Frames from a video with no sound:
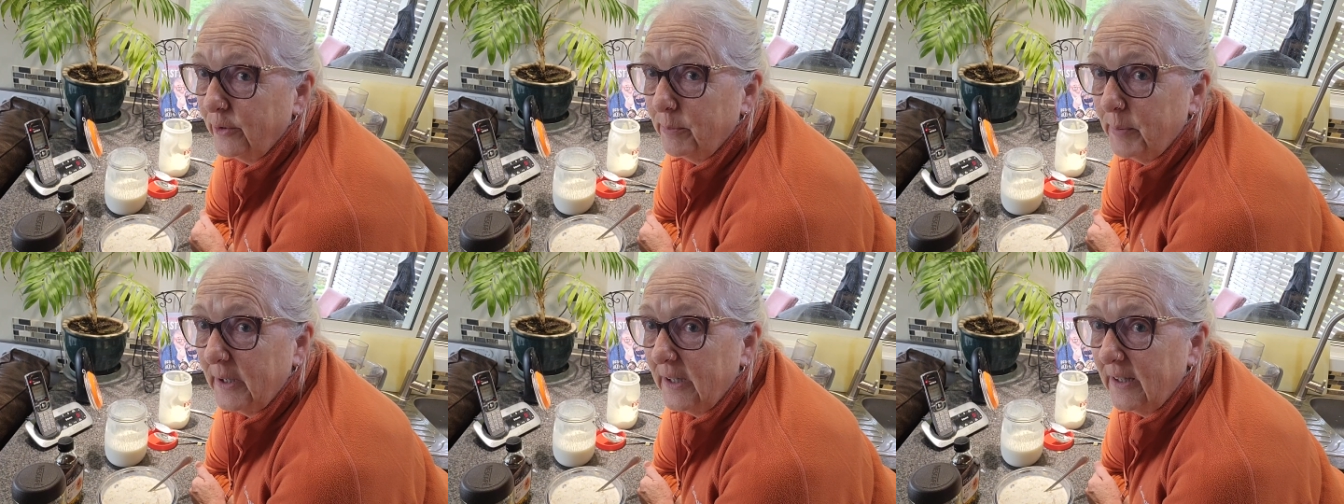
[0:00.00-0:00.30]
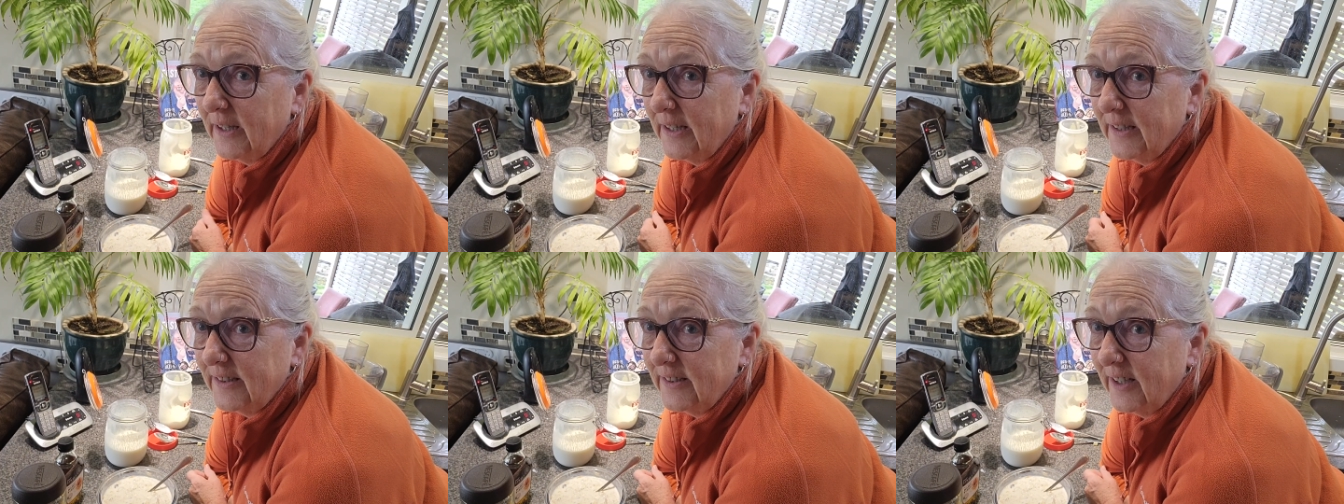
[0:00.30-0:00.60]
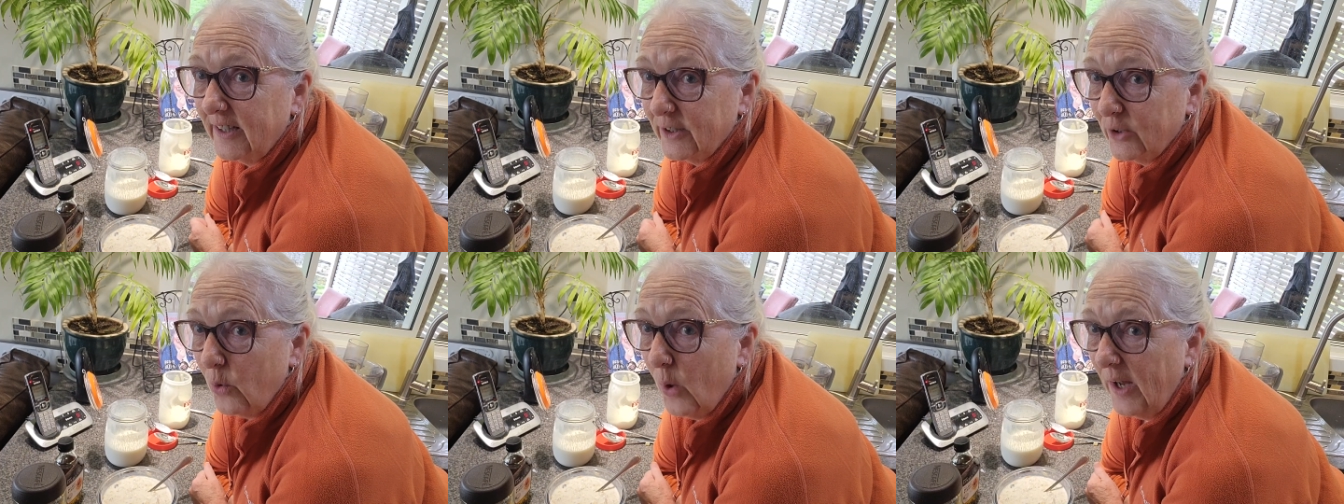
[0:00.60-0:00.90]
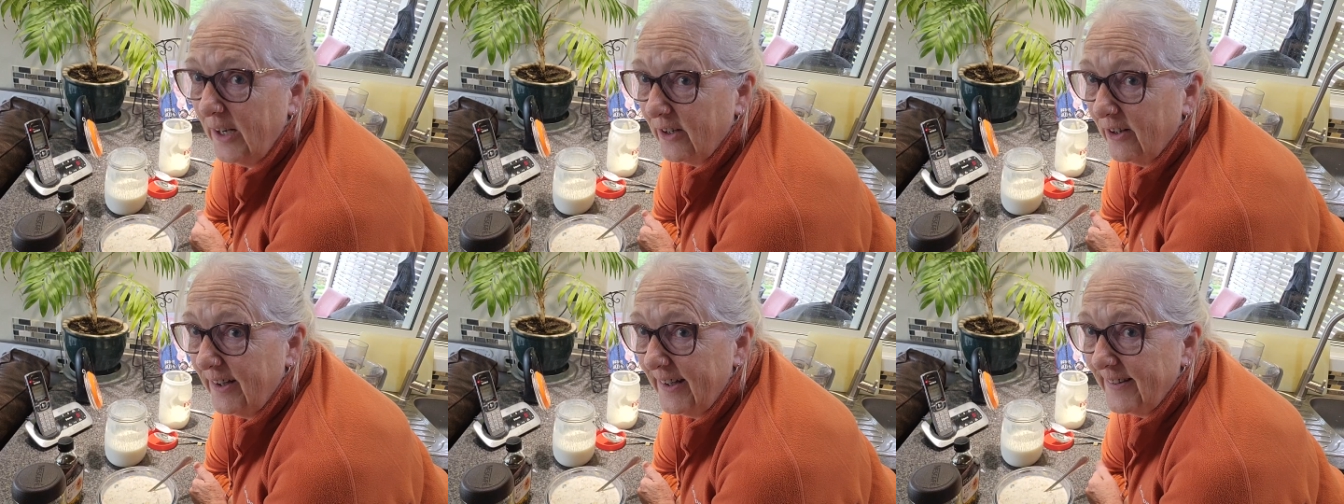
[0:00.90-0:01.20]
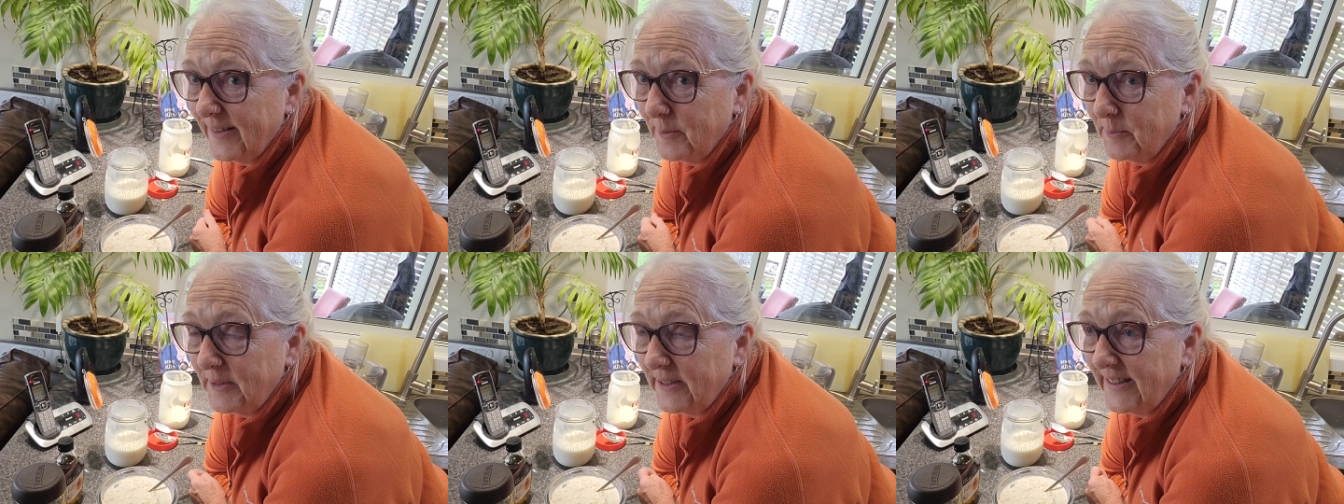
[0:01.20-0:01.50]
but uh, I quite like
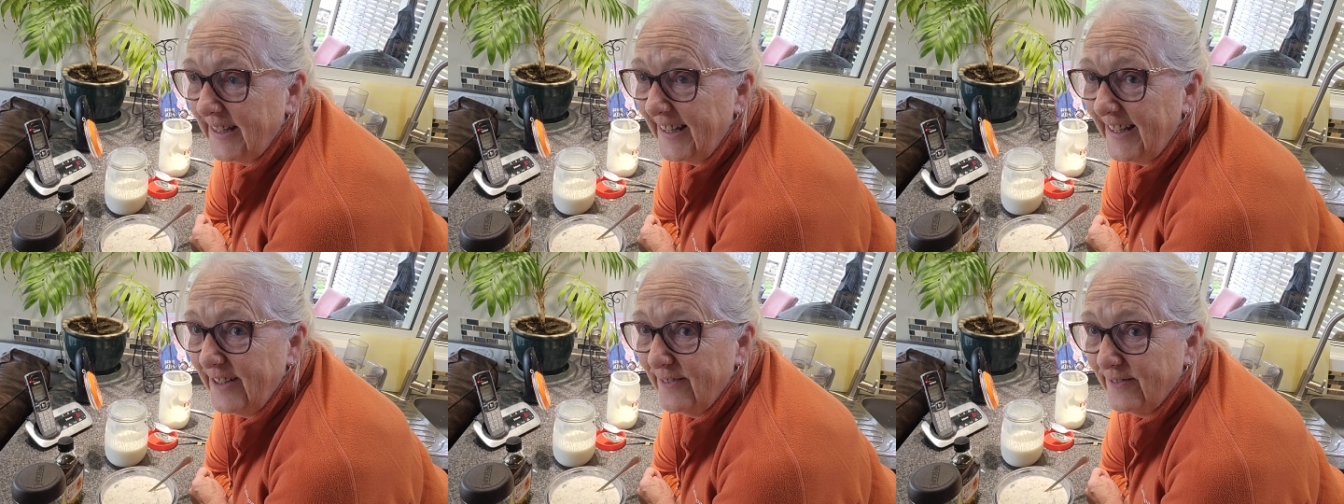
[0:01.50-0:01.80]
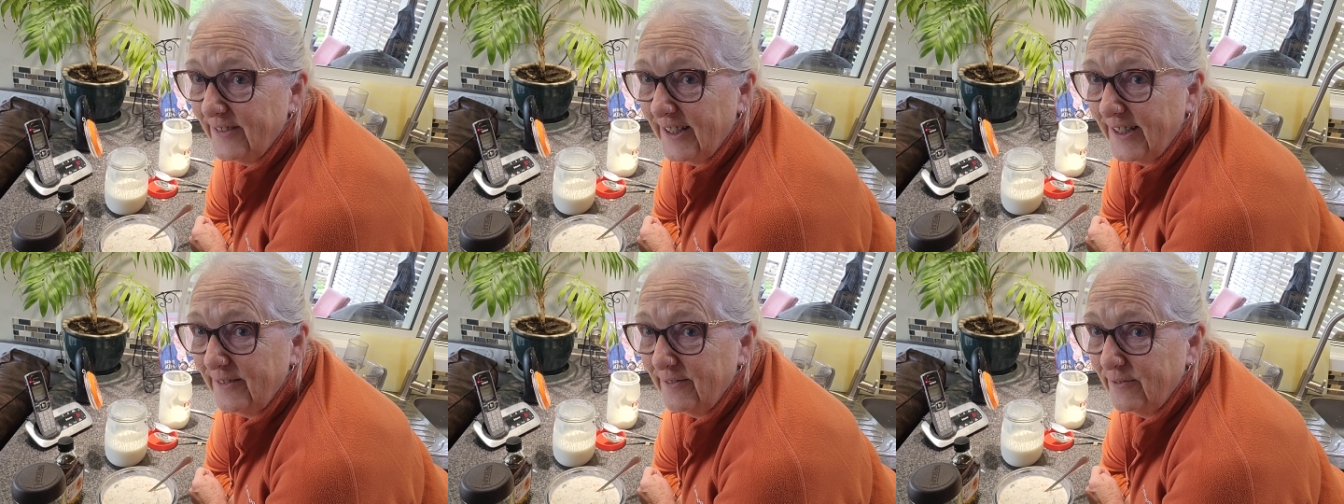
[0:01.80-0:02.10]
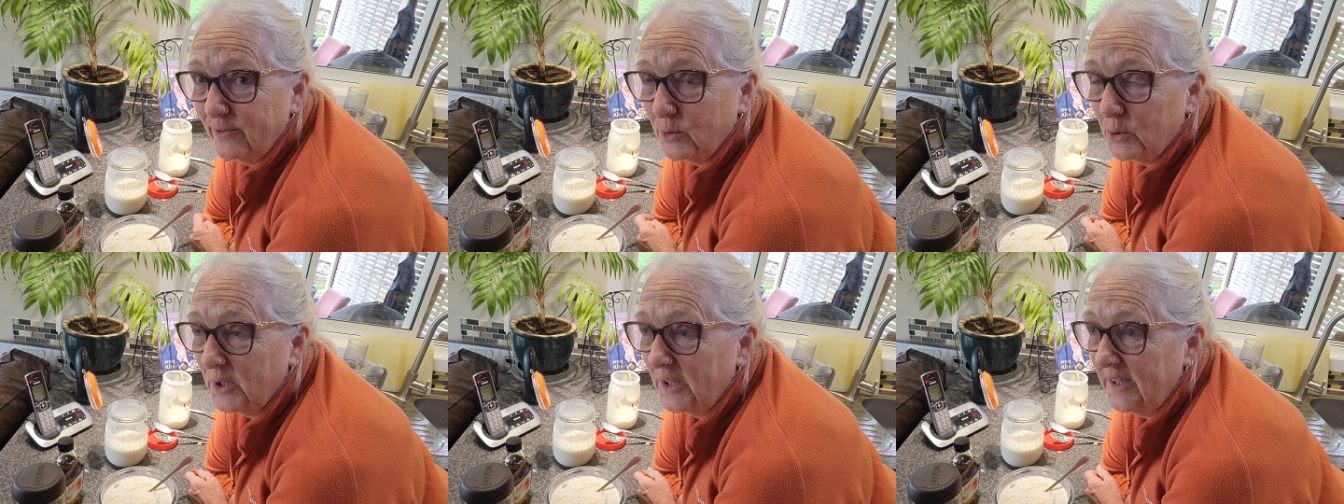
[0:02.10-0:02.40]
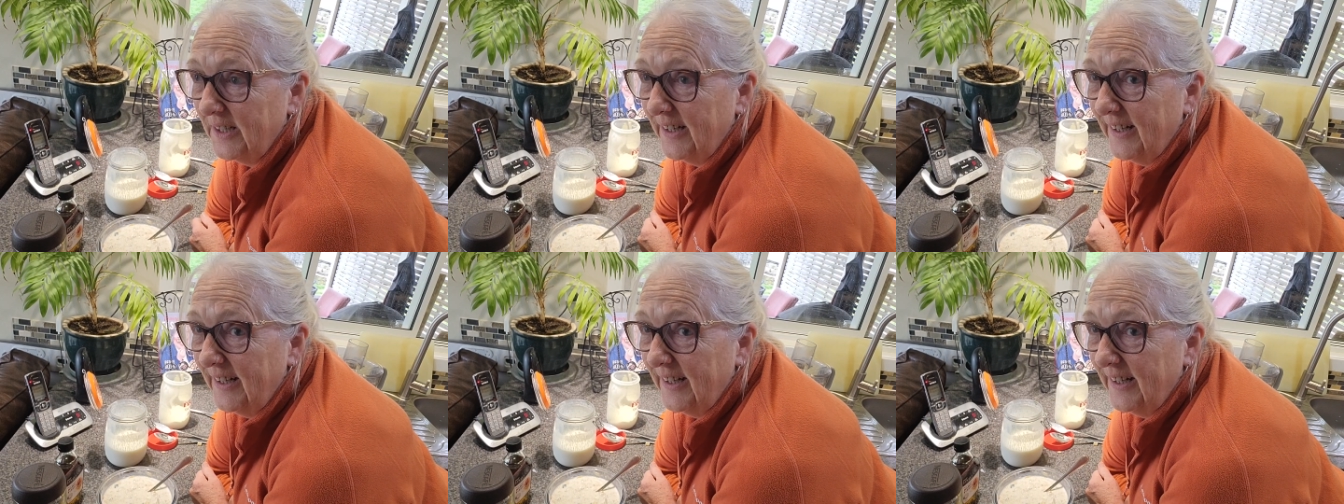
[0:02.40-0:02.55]
them in the evening for